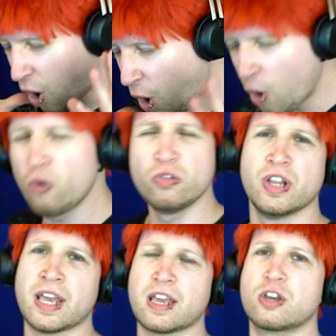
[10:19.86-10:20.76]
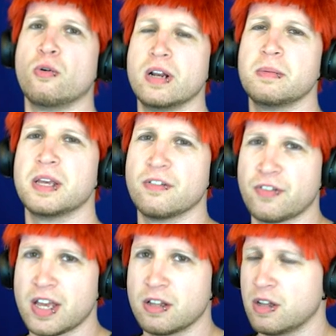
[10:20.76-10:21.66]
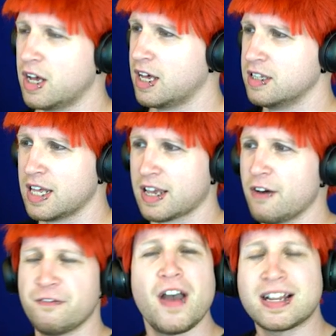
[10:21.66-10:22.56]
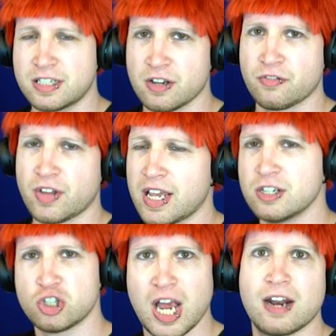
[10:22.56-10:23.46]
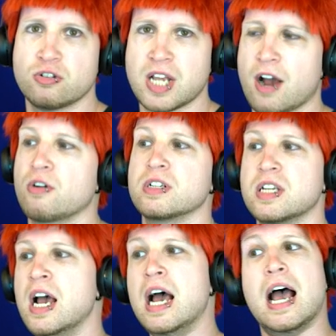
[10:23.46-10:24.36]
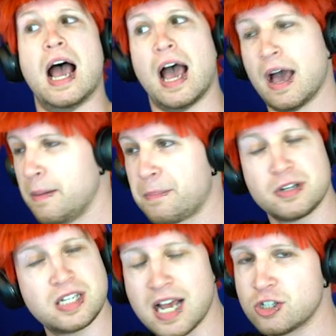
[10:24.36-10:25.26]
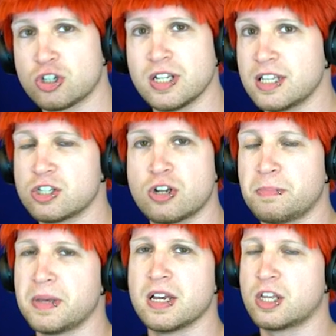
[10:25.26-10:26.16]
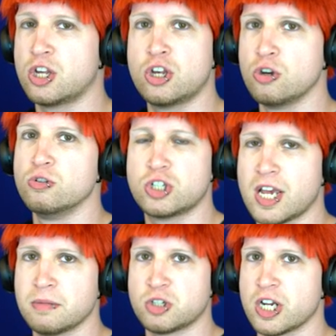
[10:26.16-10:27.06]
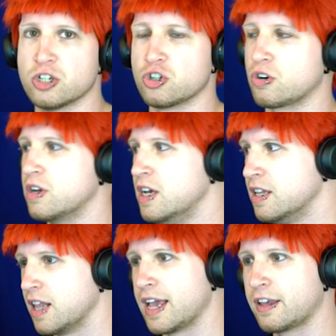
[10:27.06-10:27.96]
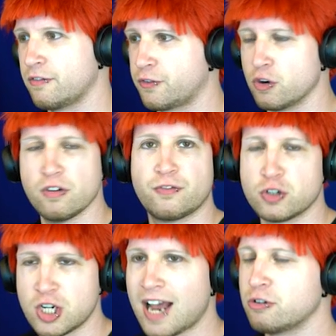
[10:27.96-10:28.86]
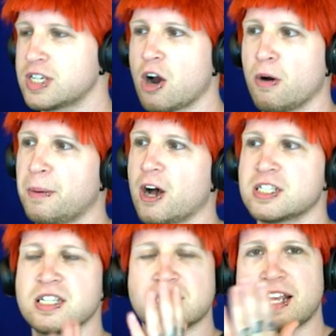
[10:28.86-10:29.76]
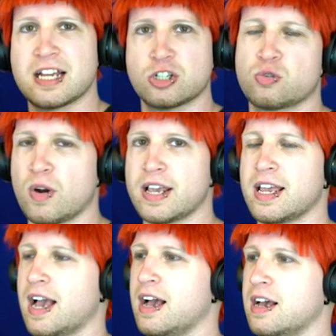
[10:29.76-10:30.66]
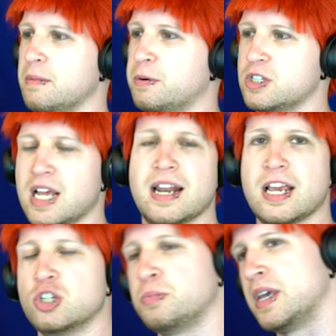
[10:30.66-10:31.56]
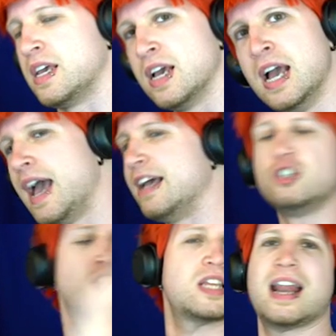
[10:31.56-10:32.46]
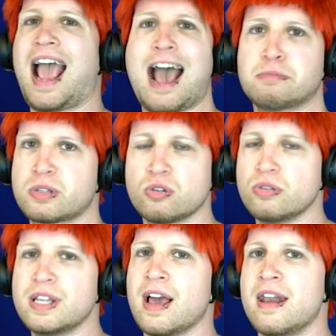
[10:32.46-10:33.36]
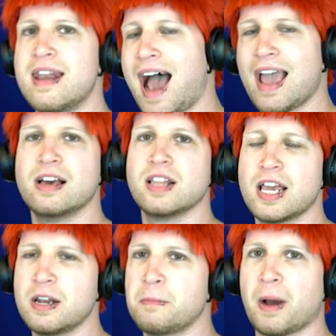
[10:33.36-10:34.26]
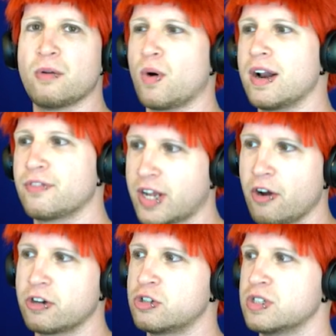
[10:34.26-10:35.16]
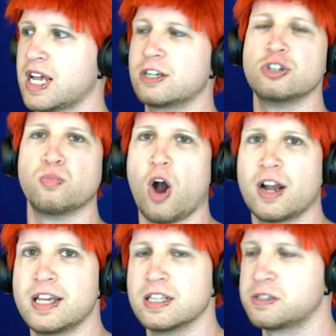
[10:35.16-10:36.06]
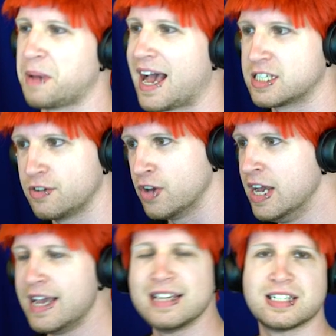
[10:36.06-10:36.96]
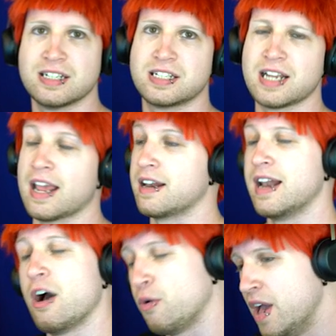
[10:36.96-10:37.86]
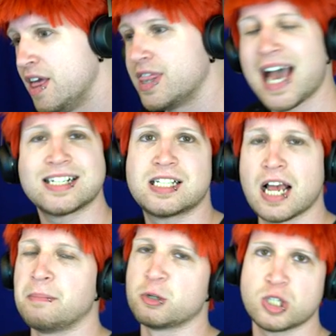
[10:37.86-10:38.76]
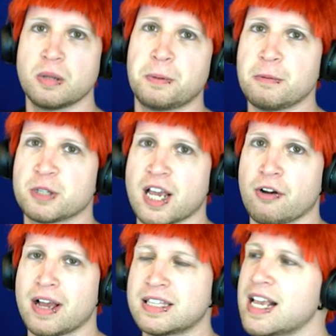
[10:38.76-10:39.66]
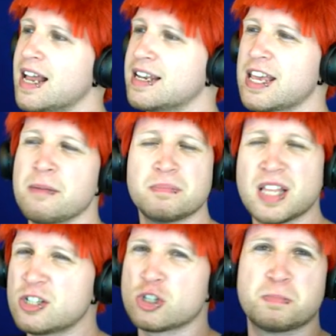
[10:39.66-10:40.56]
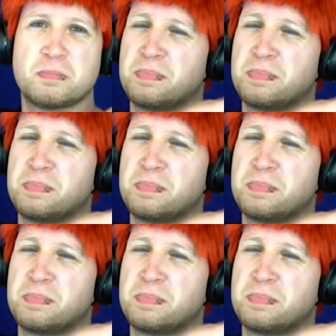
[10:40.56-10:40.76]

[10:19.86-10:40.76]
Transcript: only going to be avail uh, like effective in Shadow Towers. Potentially, this could be a huge game changer. Like for for Shadow Tower bosses to get to 20% uh, HP and just get absolutely annihilated by whatever character is actually rocking this passive is insane. Now that said, most of the people that are at the end game, they just